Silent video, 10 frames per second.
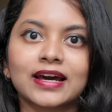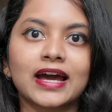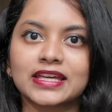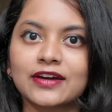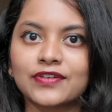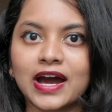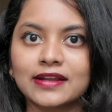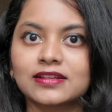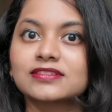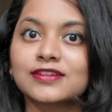I have had
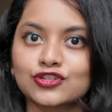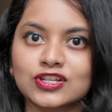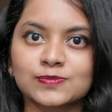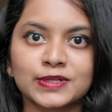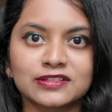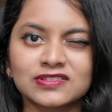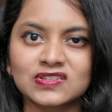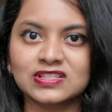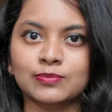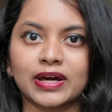such
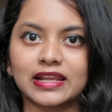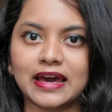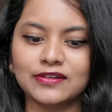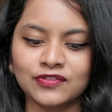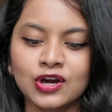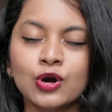experiences in my life,